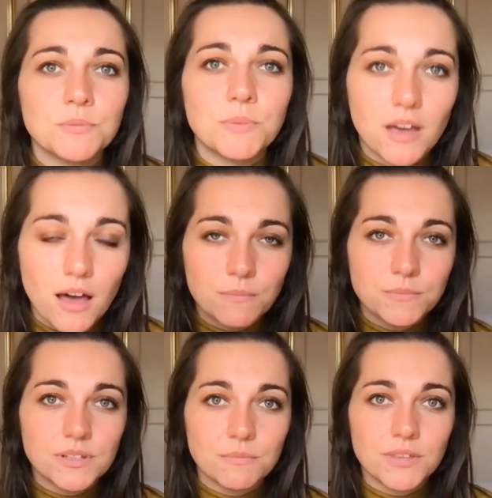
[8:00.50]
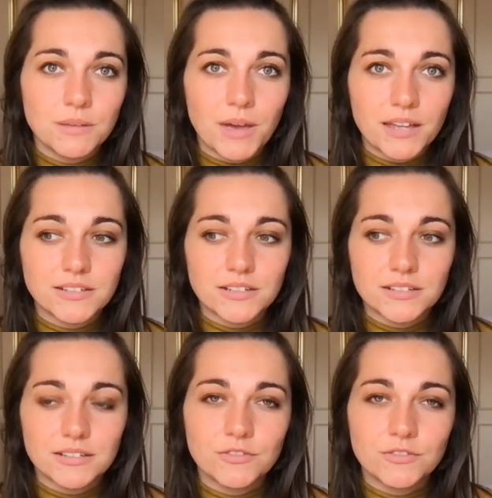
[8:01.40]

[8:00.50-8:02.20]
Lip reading: to become something better,